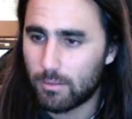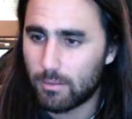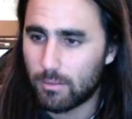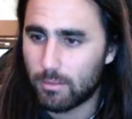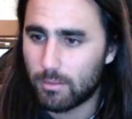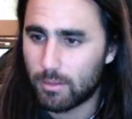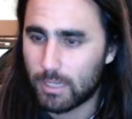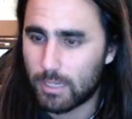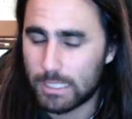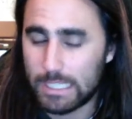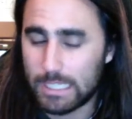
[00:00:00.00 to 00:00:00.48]

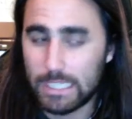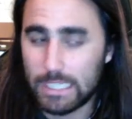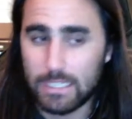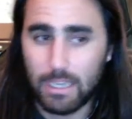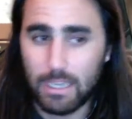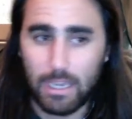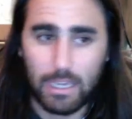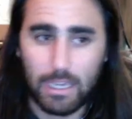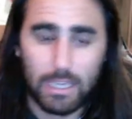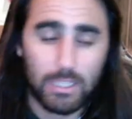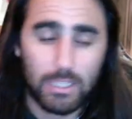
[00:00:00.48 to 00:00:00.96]
Because
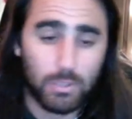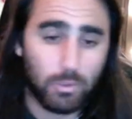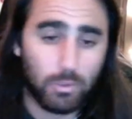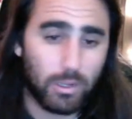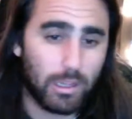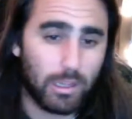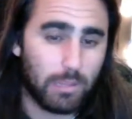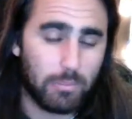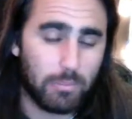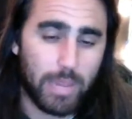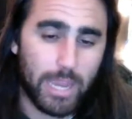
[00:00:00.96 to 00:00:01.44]
he's
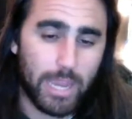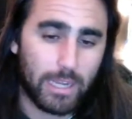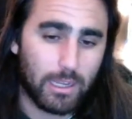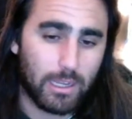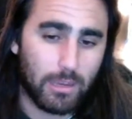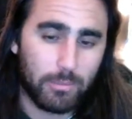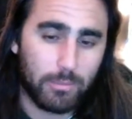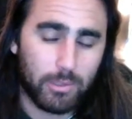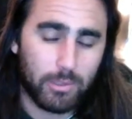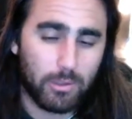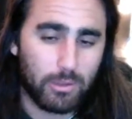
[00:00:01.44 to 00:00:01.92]
really banged
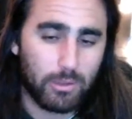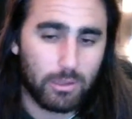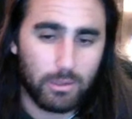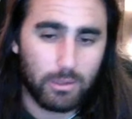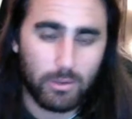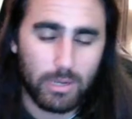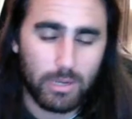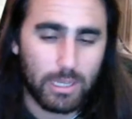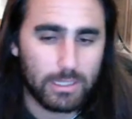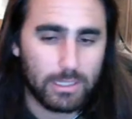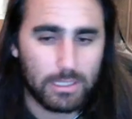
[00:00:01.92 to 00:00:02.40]
up too. The
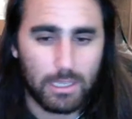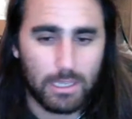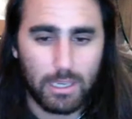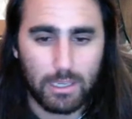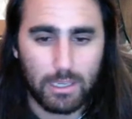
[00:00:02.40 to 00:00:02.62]
dude has